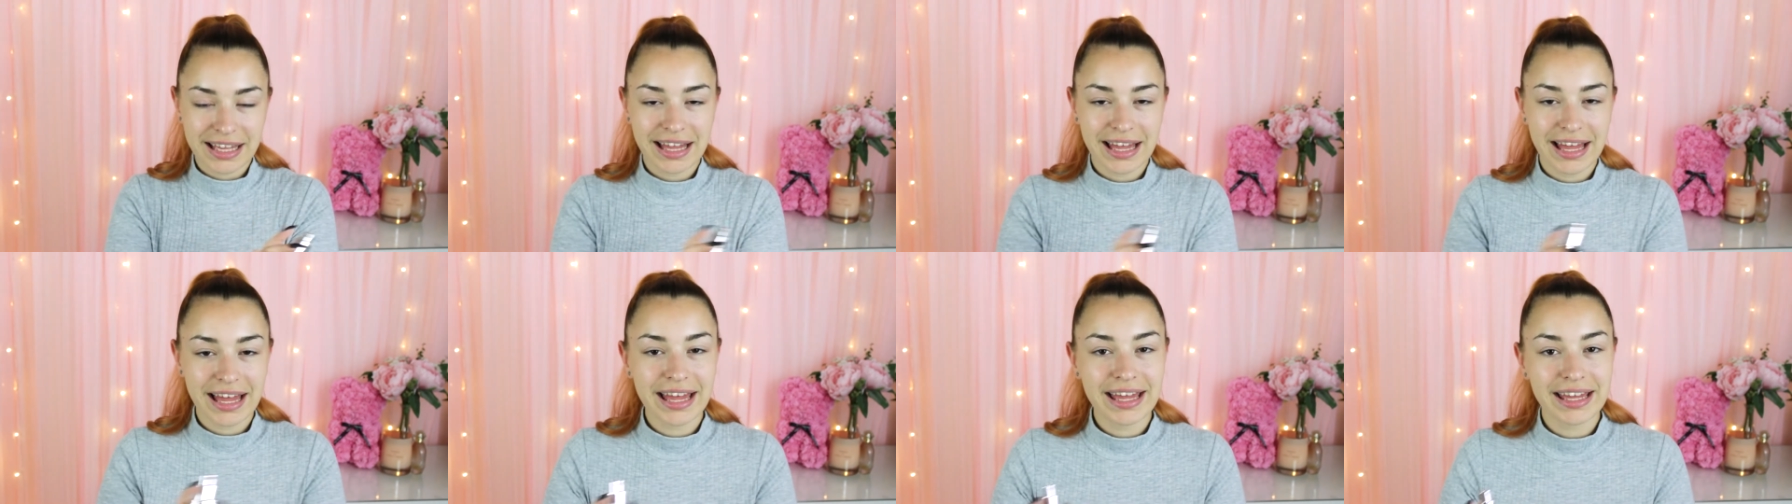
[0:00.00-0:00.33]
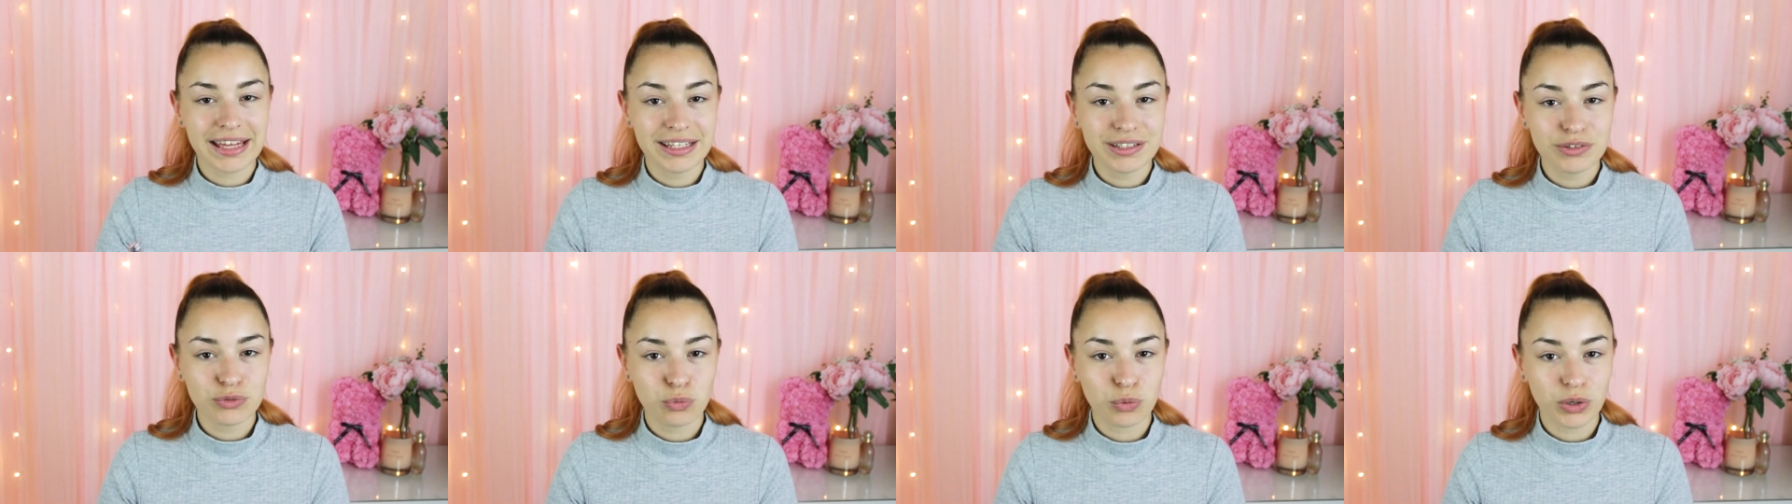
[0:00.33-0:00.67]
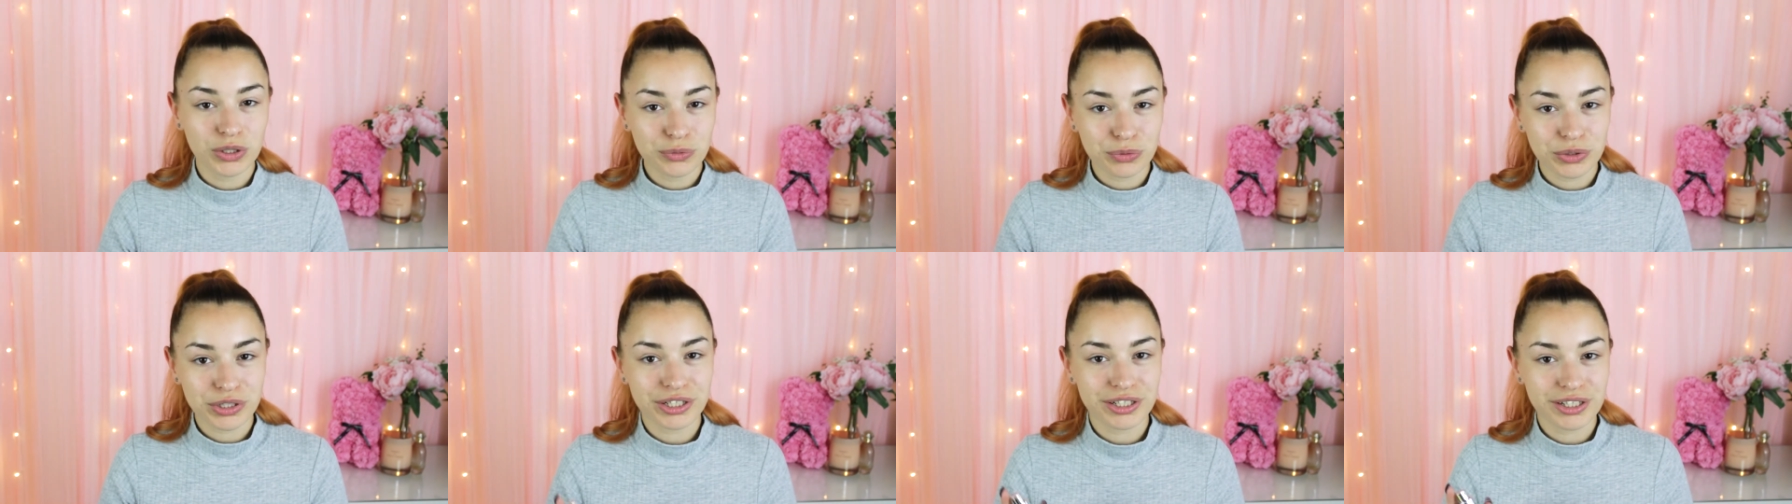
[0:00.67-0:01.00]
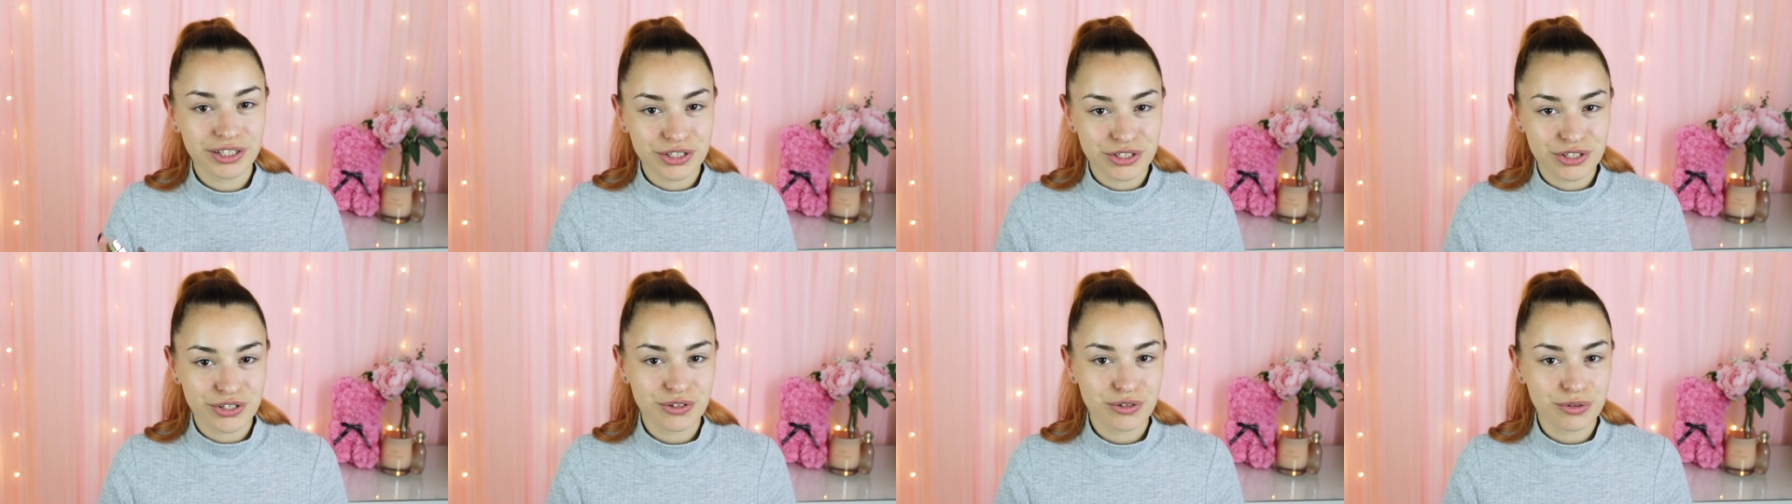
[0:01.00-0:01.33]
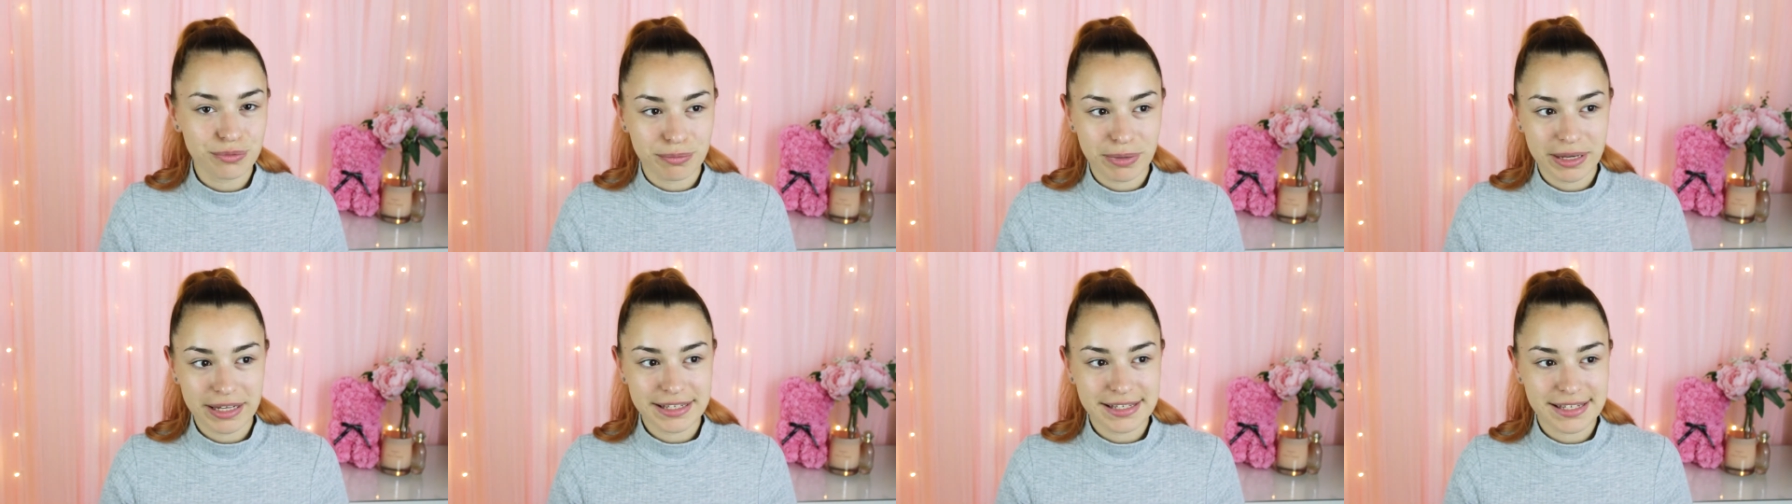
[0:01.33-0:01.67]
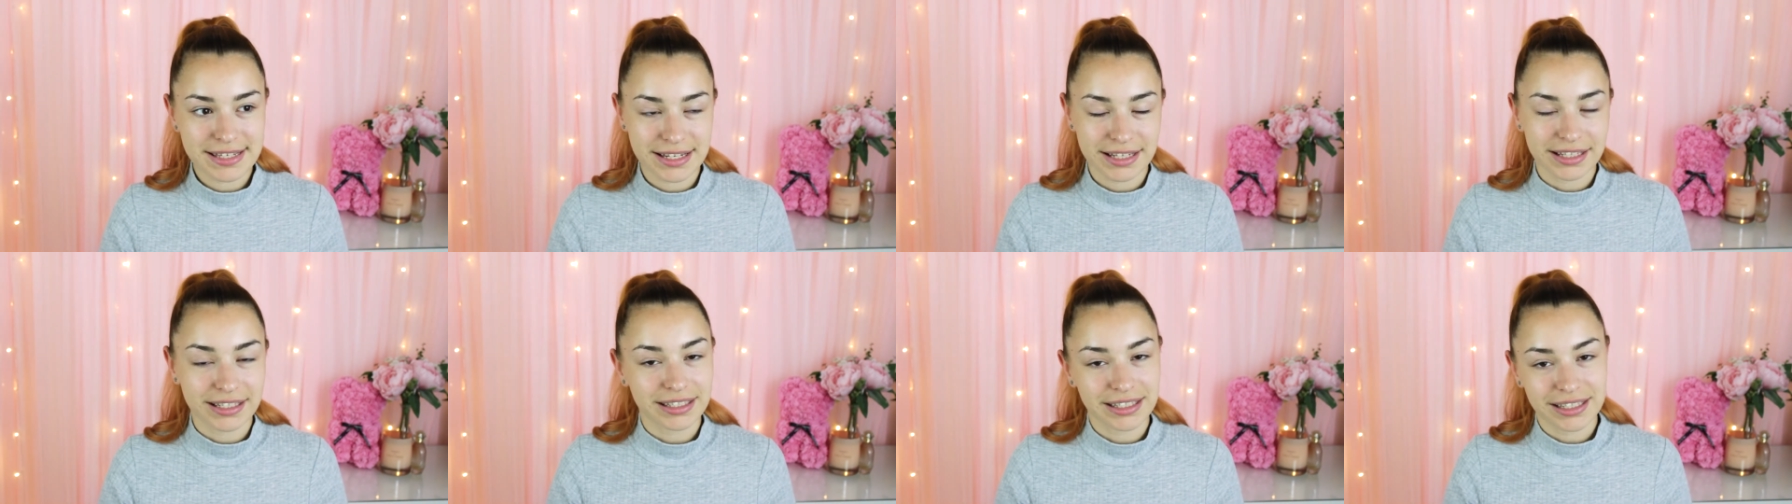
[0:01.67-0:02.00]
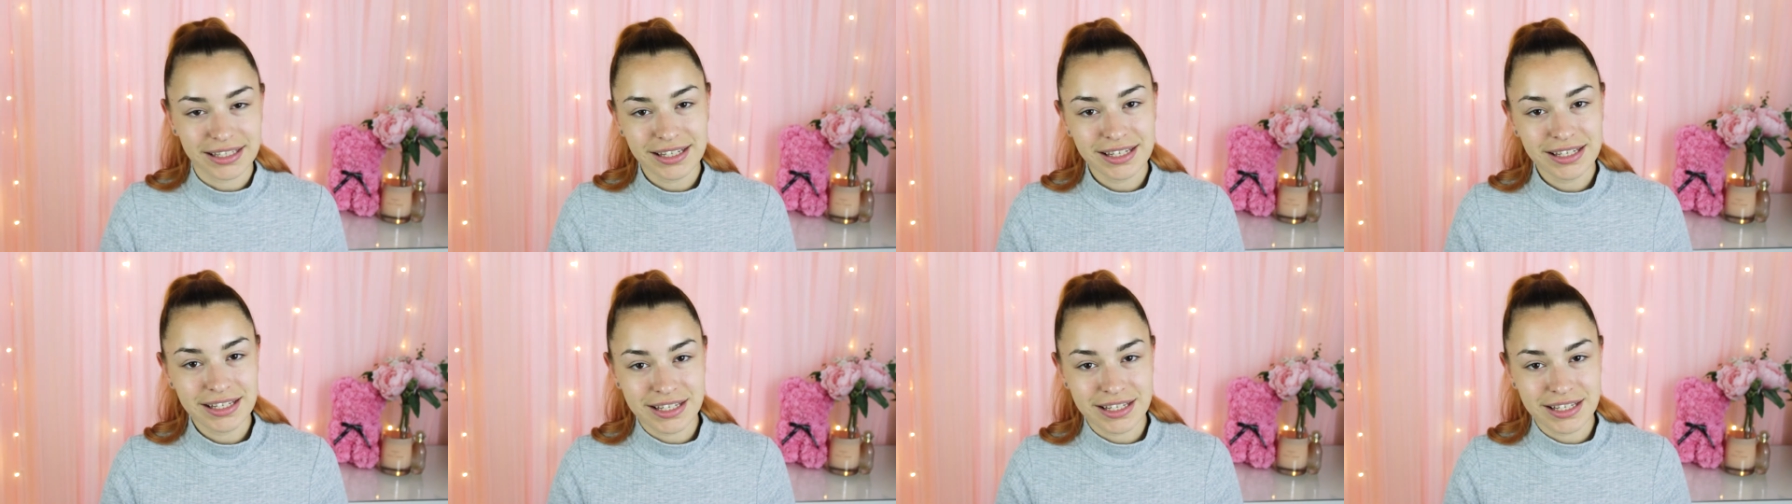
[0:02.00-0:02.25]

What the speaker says: And what we're gonna do basically